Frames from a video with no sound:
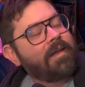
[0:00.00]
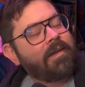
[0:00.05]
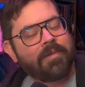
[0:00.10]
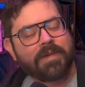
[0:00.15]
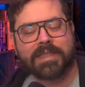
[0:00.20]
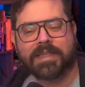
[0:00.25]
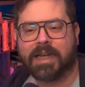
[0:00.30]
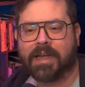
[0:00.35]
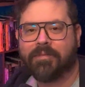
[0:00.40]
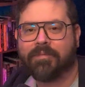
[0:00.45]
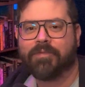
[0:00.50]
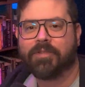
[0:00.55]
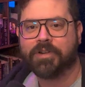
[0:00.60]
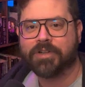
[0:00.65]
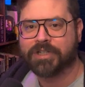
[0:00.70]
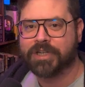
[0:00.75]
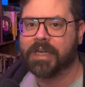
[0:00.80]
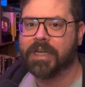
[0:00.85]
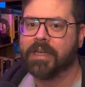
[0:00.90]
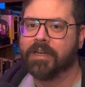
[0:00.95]
was time
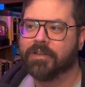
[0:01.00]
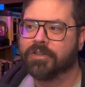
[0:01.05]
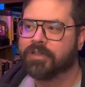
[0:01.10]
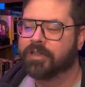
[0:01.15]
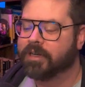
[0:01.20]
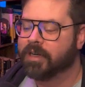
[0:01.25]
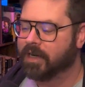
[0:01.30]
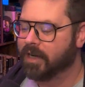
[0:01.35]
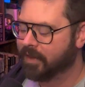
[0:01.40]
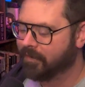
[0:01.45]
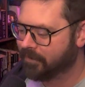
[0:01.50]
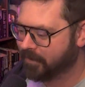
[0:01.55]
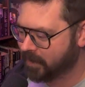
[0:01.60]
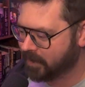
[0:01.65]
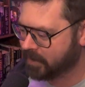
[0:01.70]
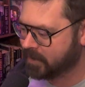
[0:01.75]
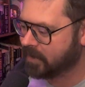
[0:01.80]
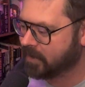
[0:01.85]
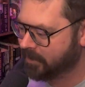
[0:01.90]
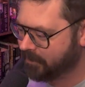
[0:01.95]
for a change, and I
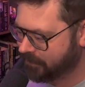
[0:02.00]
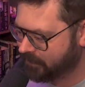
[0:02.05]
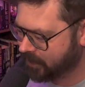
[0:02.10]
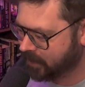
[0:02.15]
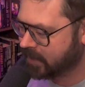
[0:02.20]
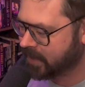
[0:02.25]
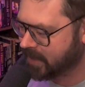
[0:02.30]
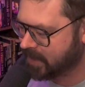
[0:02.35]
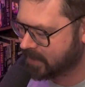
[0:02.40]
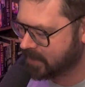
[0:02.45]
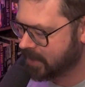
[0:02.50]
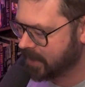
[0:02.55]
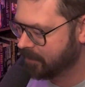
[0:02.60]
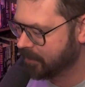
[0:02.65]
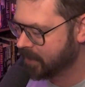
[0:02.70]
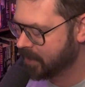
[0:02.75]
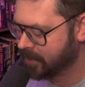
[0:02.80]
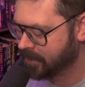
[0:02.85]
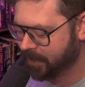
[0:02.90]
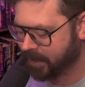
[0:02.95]
felt that
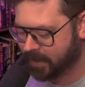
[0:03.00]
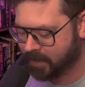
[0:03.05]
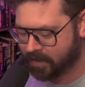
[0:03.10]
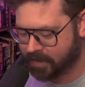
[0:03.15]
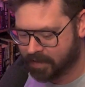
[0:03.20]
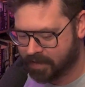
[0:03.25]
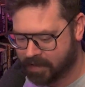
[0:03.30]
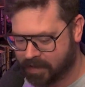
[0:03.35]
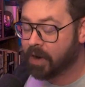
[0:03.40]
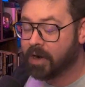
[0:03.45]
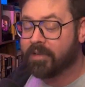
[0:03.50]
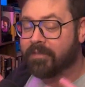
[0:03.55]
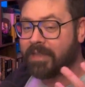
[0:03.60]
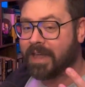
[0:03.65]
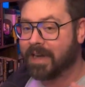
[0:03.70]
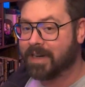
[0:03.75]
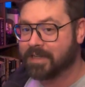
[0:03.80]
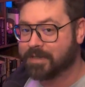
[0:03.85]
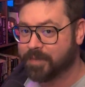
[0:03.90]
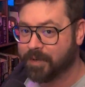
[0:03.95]
time coming. Part of
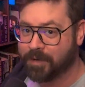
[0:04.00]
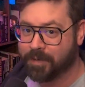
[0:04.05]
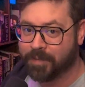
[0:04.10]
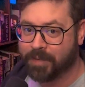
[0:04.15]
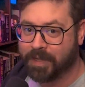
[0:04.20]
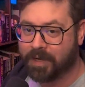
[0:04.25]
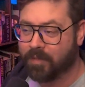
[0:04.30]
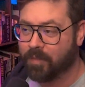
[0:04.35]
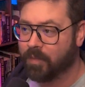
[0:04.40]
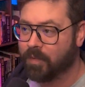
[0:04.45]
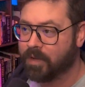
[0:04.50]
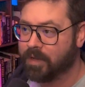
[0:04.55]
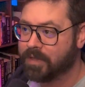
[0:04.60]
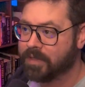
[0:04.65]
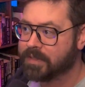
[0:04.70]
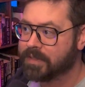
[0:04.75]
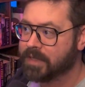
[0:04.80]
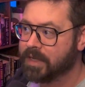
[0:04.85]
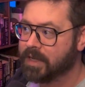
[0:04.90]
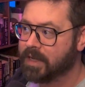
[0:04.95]
that experiment
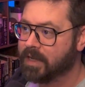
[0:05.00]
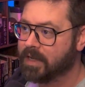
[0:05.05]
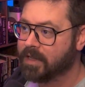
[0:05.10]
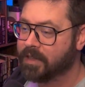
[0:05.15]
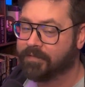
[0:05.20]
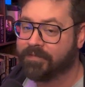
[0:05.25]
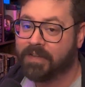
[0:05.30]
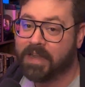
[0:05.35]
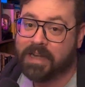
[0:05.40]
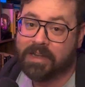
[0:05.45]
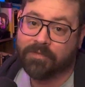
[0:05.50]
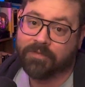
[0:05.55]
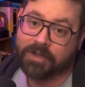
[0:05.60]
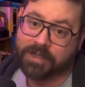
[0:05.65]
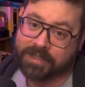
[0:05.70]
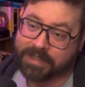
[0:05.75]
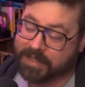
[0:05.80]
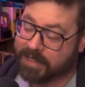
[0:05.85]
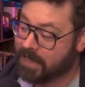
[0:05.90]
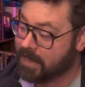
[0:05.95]
was the Feeding
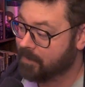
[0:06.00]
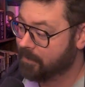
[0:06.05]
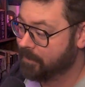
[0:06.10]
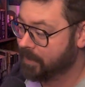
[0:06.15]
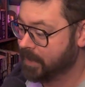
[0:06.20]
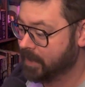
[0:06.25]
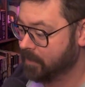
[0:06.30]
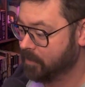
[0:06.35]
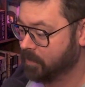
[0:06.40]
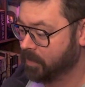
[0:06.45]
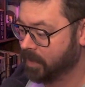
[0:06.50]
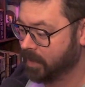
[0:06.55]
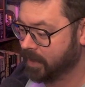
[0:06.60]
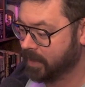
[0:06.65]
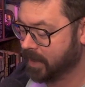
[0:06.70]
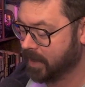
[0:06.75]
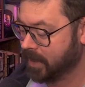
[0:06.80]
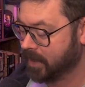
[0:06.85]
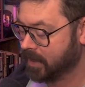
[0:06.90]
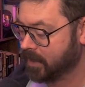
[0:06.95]
Frenzy campaign, where
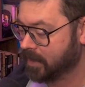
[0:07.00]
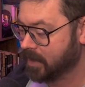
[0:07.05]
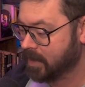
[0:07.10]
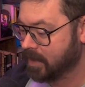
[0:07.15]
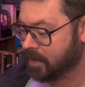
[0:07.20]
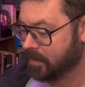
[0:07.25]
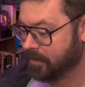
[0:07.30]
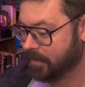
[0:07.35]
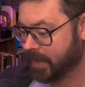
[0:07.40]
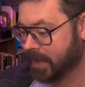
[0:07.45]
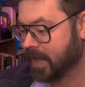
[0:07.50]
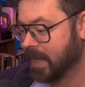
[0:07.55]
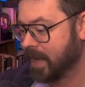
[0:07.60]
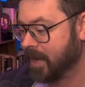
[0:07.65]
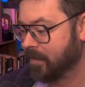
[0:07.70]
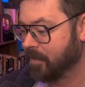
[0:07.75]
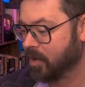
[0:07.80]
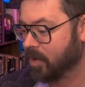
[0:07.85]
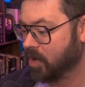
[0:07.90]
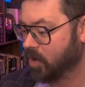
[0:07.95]
I had my
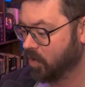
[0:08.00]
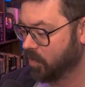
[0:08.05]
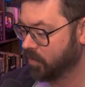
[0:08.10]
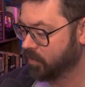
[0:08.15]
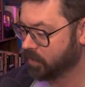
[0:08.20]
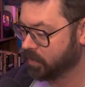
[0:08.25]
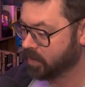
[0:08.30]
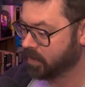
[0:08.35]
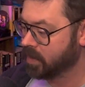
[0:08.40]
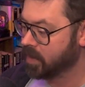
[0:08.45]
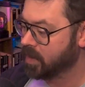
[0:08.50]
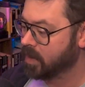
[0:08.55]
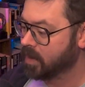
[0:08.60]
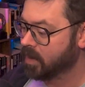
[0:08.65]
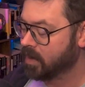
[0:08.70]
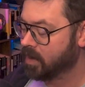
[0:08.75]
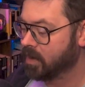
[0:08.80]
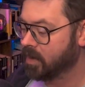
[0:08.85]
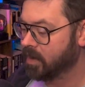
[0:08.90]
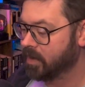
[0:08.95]
camera over
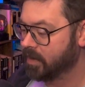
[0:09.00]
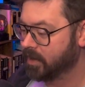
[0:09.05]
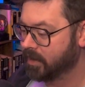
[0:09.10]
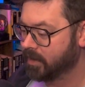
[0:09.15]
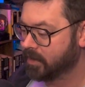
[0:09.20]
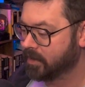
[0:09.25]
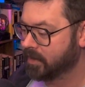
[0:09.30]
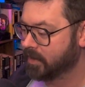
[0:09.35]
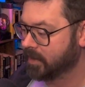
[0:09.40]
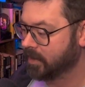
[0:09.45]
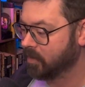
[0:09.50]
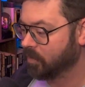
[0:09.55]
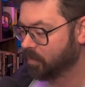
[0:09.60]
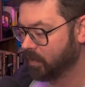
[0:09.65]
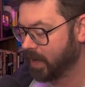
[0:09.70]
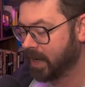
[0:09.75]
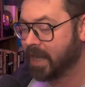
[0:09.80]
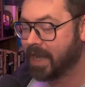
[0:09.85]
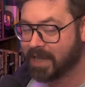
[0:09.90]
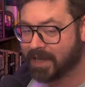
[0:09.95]
on the
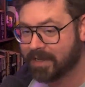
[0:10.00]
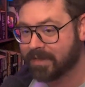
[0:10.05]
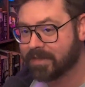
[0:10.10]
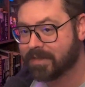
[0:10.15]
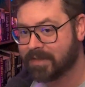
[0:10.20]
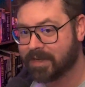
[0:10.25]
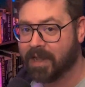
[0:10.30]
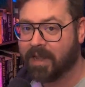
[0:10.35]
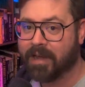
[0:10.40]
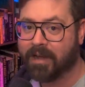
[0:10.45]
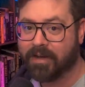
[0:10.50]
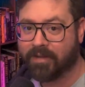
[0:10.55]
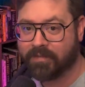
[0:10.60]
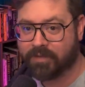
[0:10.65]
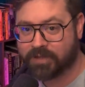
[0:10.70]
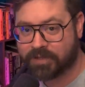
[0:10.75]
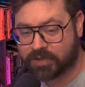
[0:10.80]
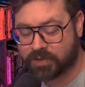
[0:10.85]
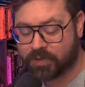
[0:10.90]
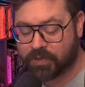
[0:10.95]
right-hand side
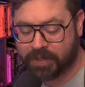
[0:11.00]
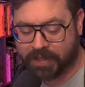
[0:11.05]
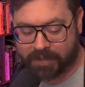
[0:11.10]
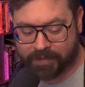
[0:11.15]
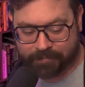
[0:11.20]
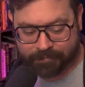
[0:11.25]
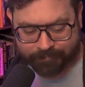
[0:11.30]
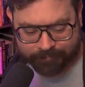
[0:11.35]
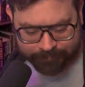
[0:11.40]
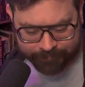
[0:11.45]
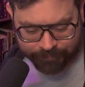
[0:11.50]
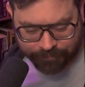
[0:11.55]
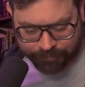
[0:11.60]
of the screen.